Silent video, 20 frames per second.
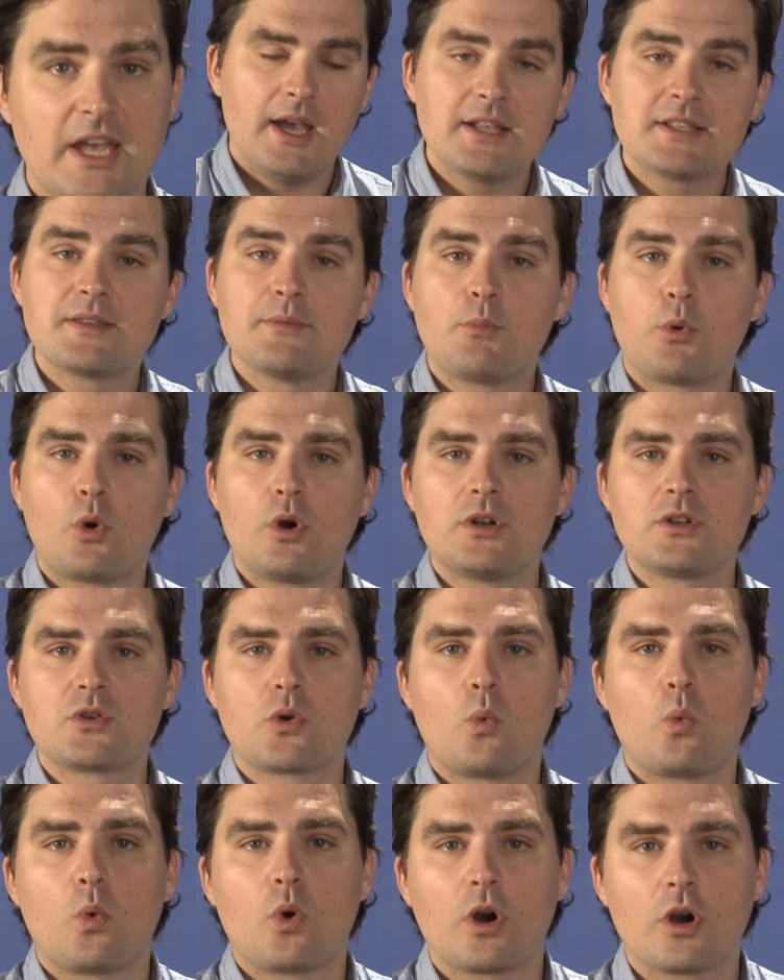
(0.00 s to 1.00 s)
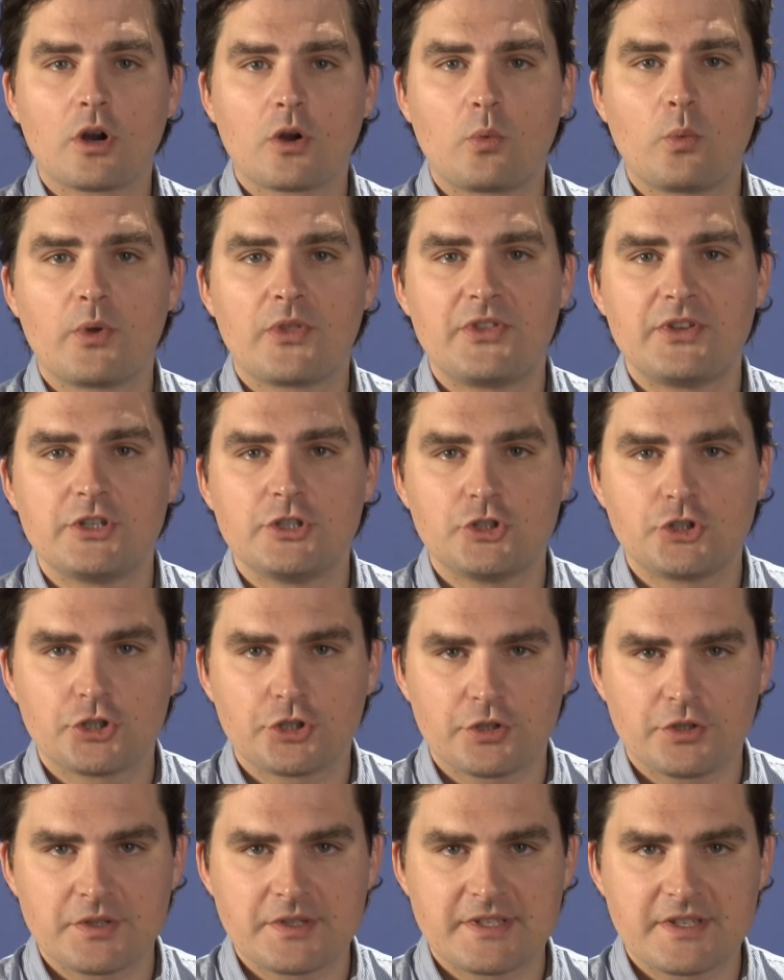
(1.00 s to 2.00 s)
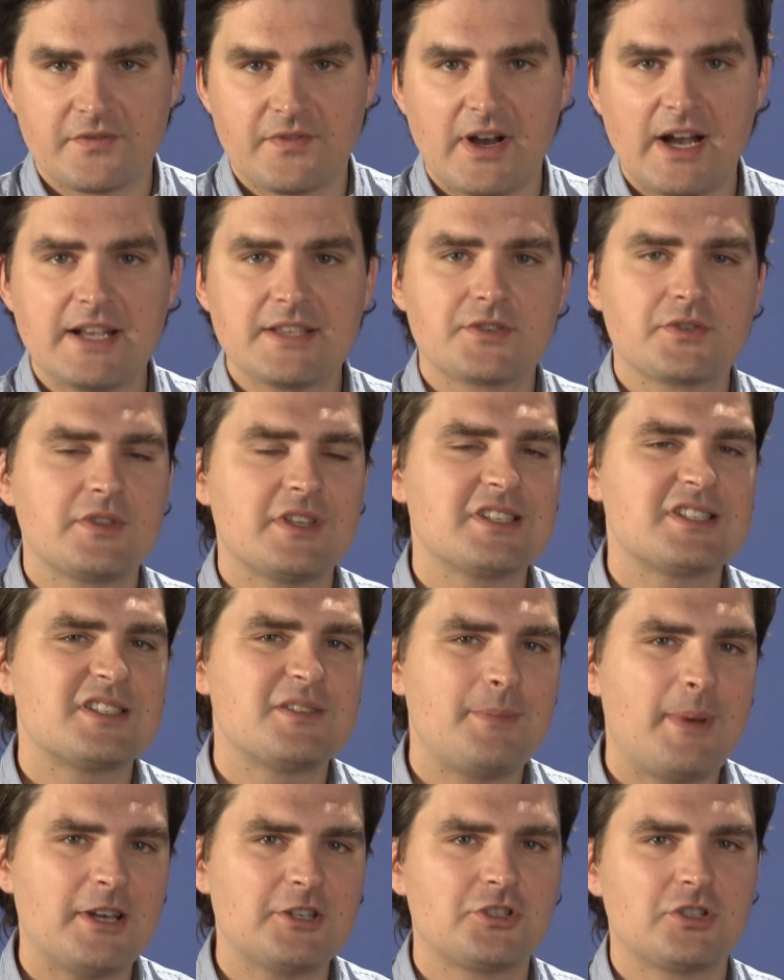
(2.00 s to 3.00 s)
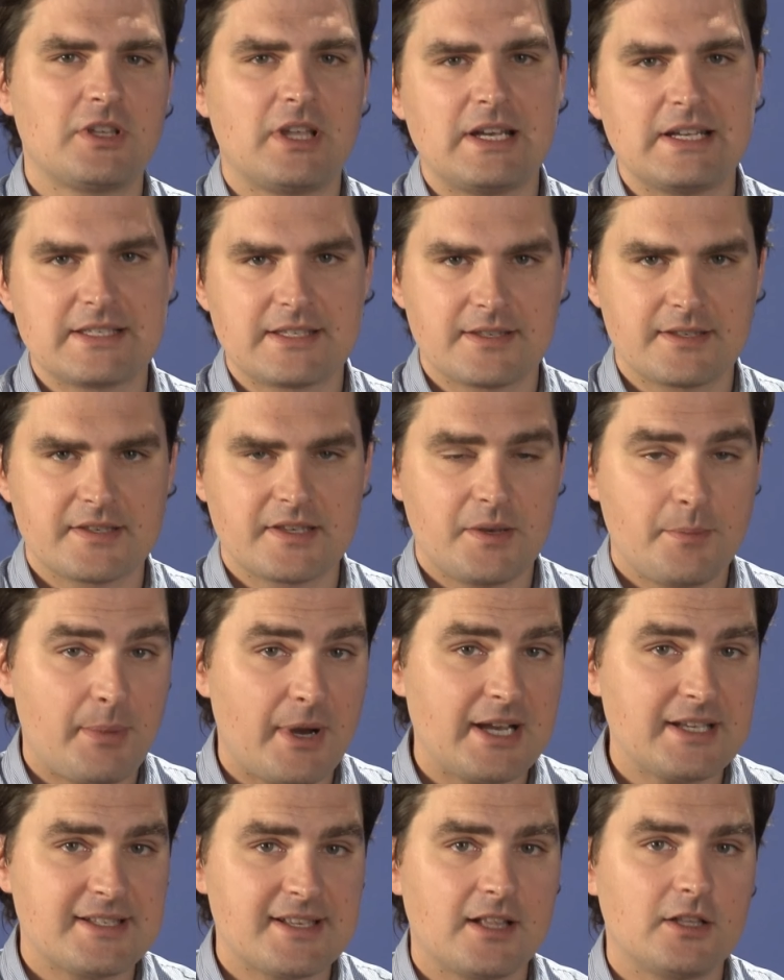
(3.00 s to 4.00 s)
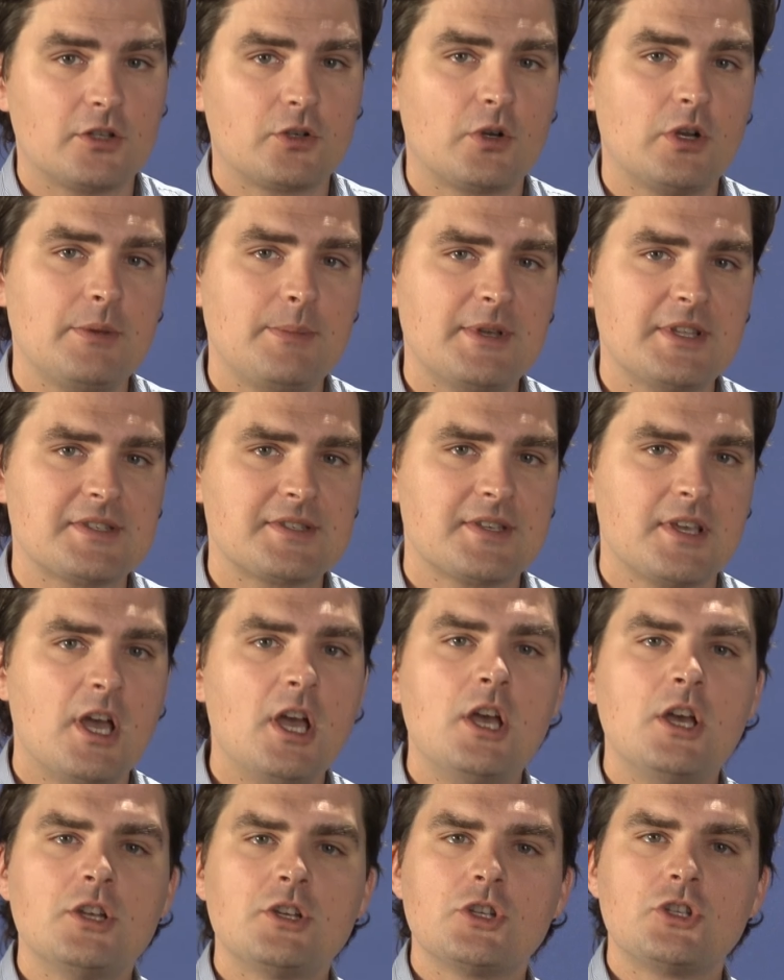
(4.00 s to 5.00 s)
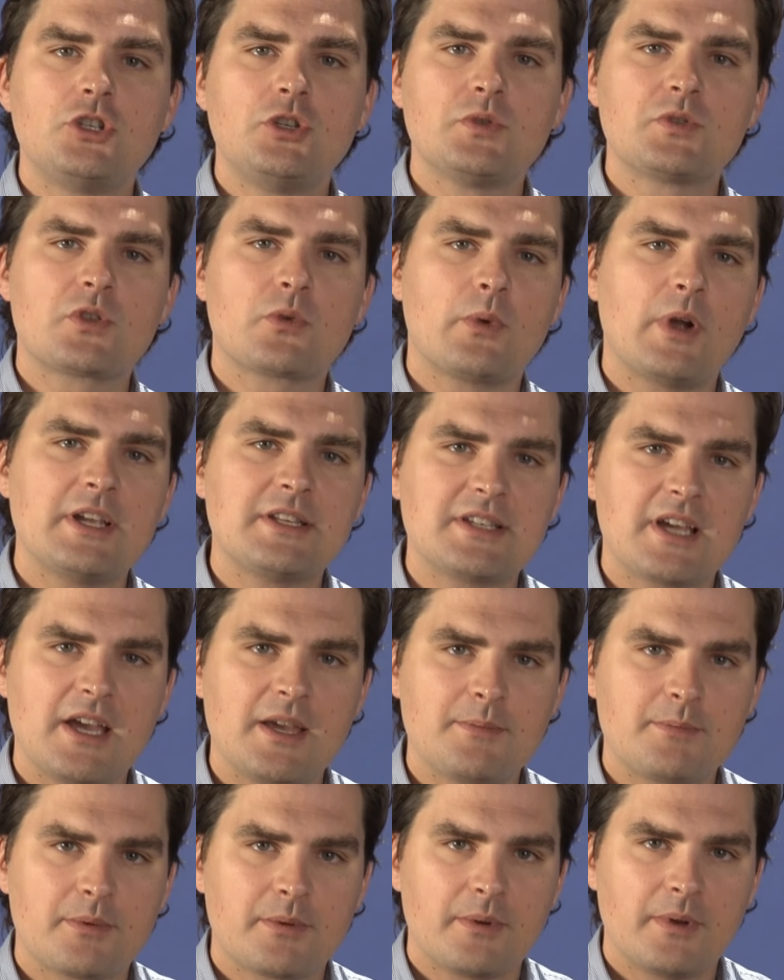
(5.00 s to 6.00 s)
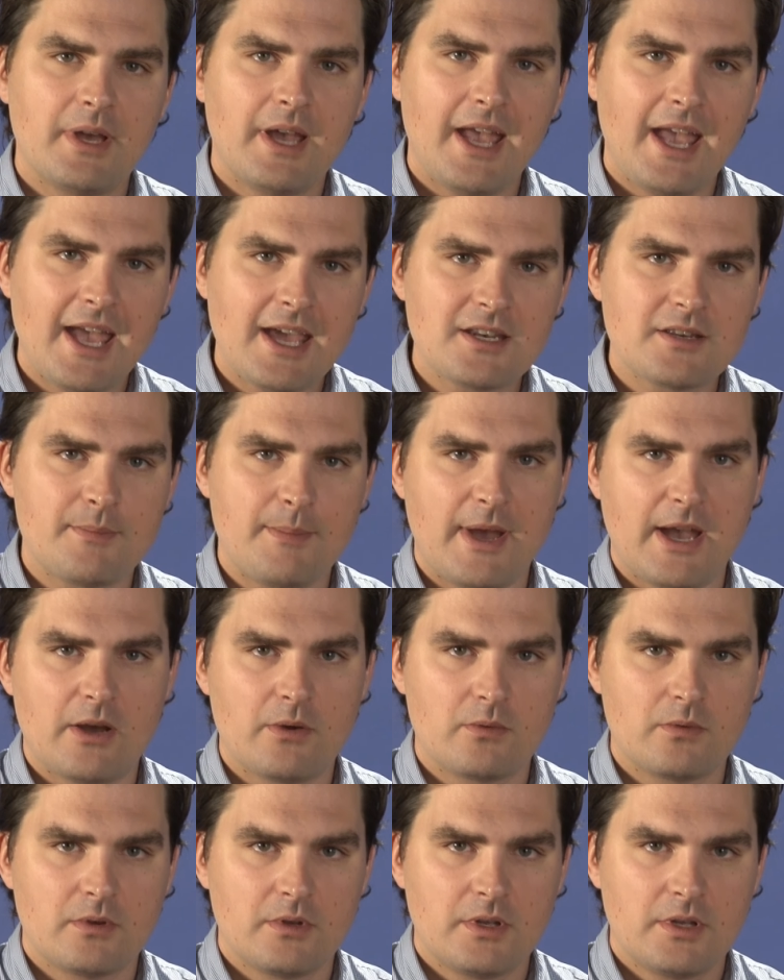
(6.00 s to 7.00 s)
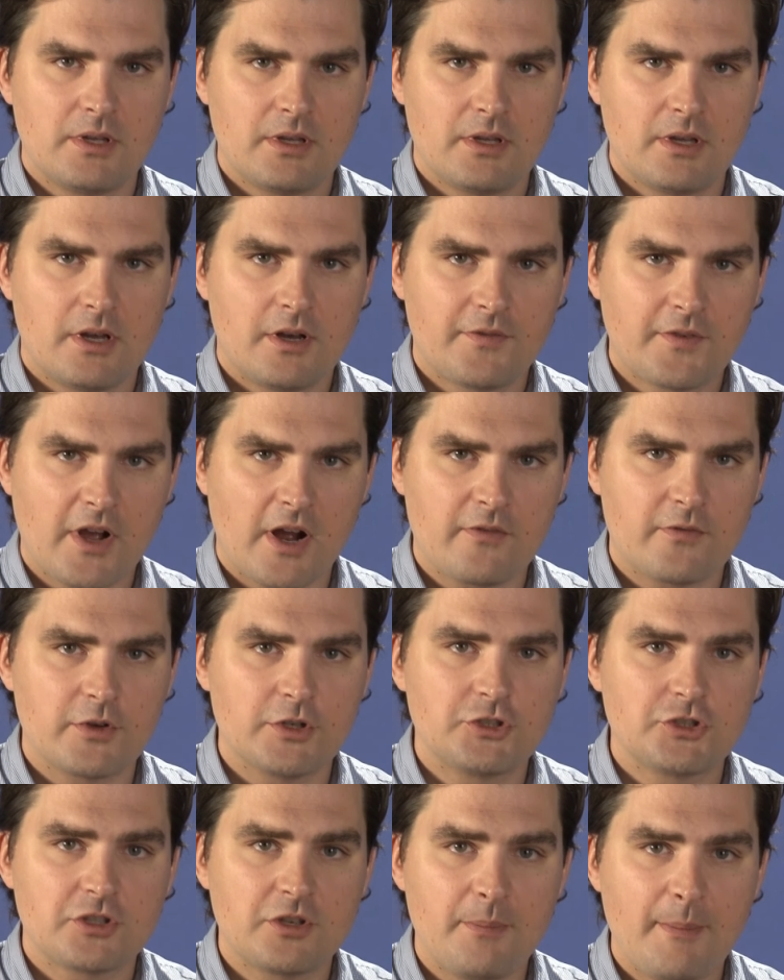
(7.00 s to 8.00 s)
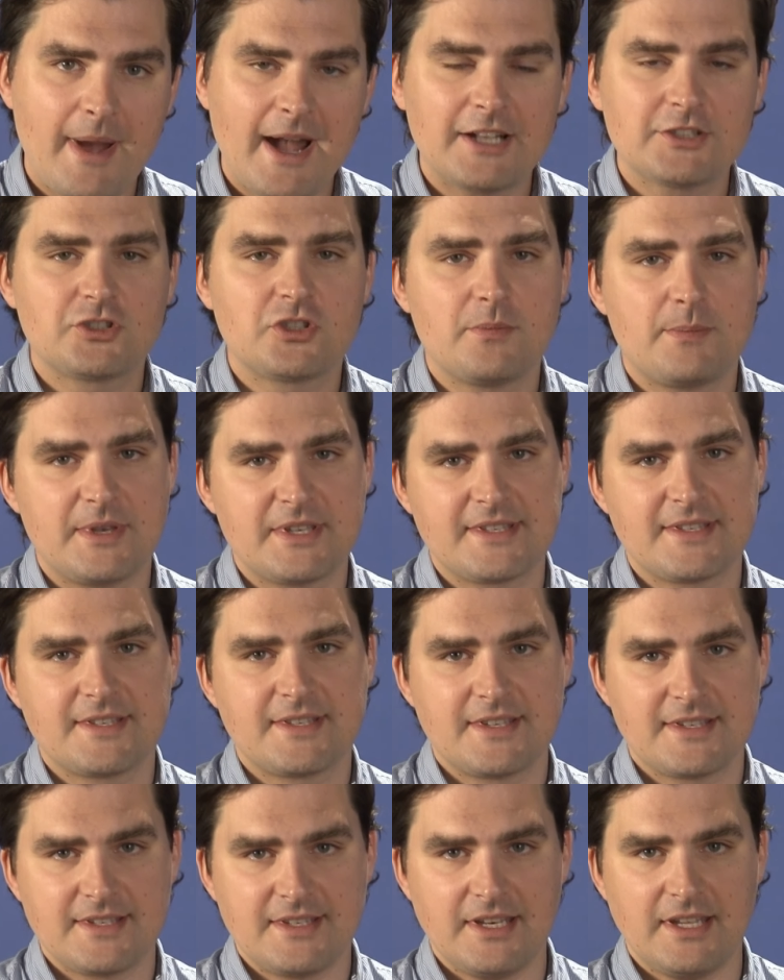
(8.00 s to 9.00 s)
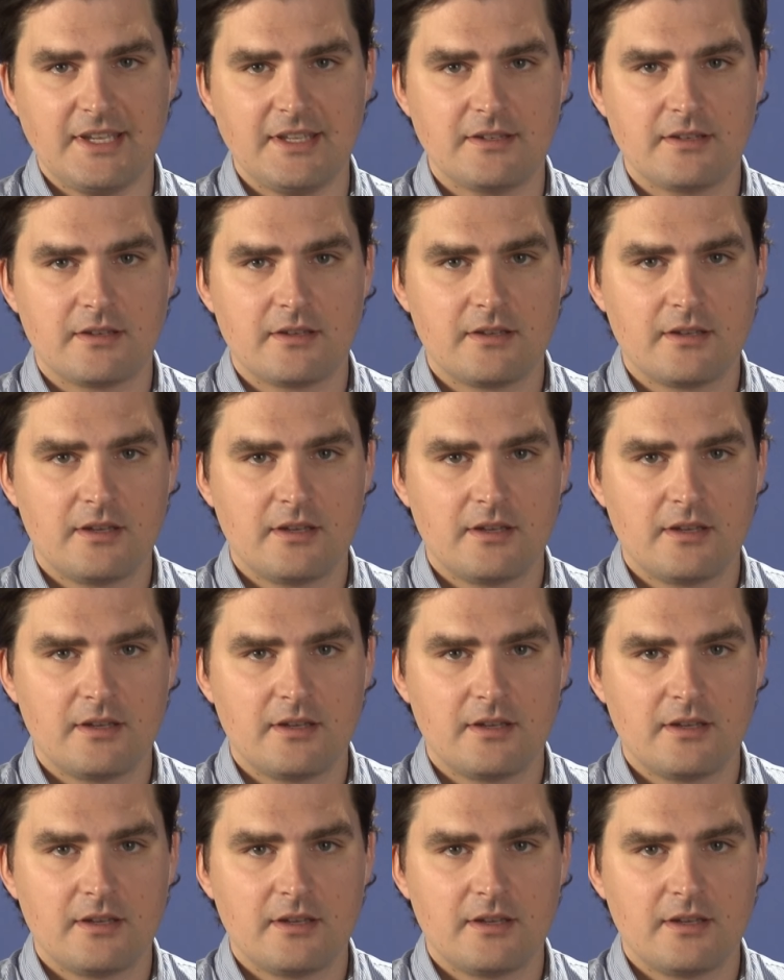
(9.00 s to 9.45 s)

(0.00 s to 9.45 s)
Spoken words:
It's important to work with an insurance advisor that specializes in buy-sell agreements to choose the right type and amount of coverage to match the business's need.